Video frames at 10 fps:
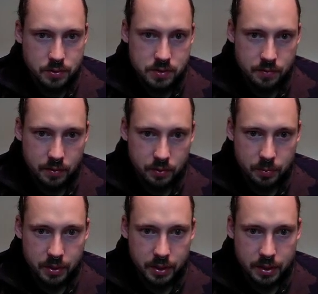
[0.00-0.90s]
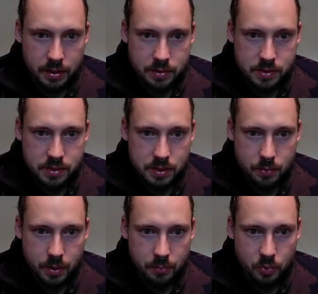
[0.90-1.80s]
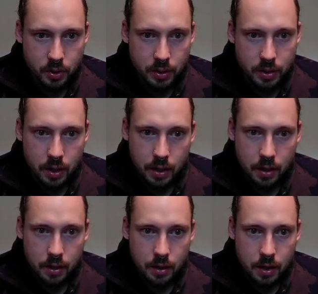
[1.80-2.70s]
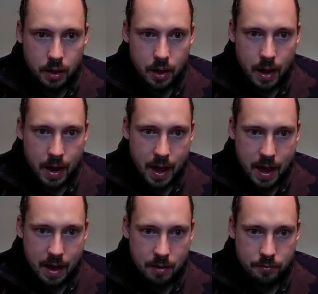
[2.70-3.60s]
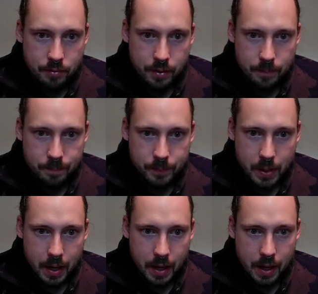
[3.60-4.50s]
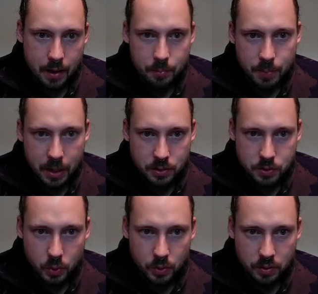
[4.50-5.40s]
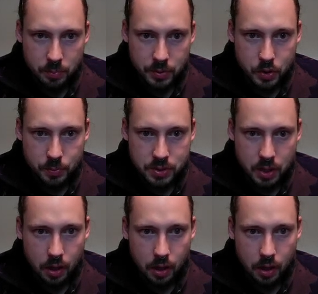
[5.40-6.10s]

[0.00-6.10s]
of everybody and see what I'm working on. I have Bertolt the Pupitar